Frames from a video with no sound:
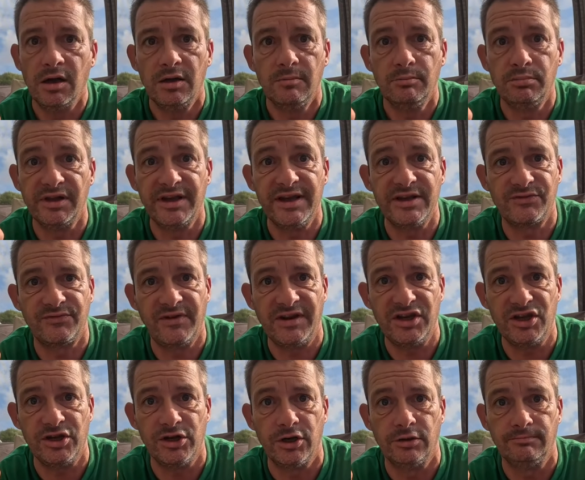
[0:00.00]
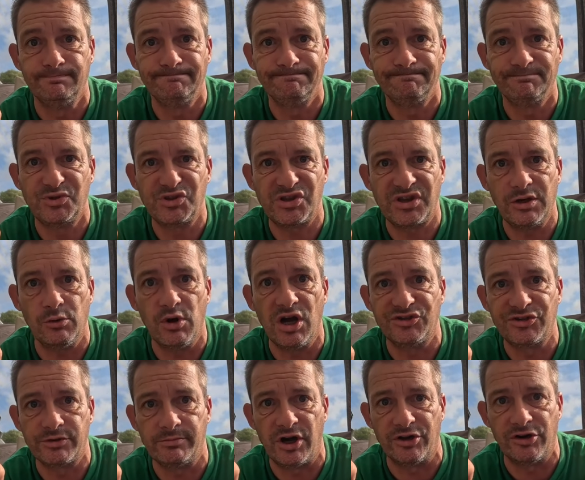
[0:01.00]
blaze video see you all
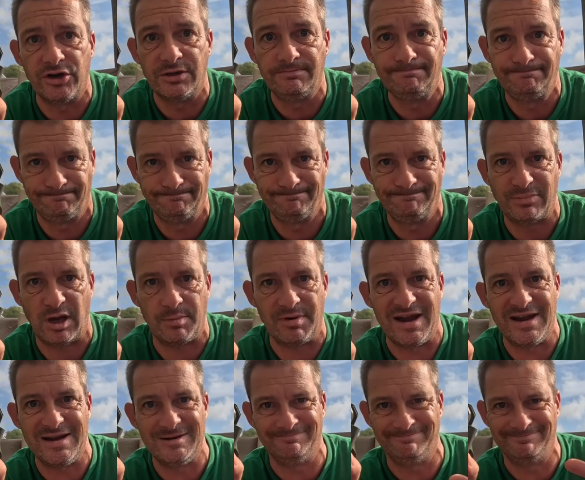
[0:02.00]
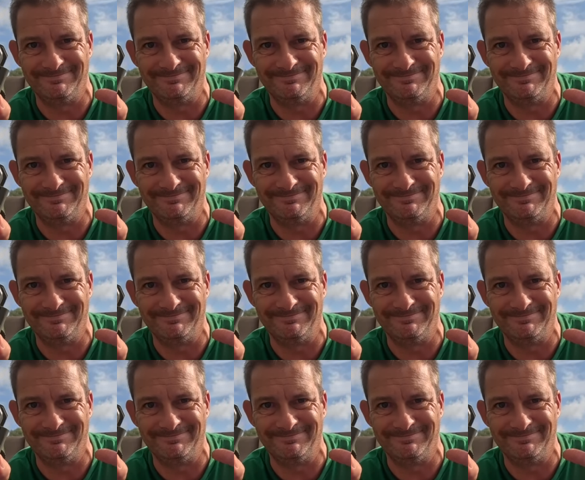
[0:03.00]
tomorrow bye bye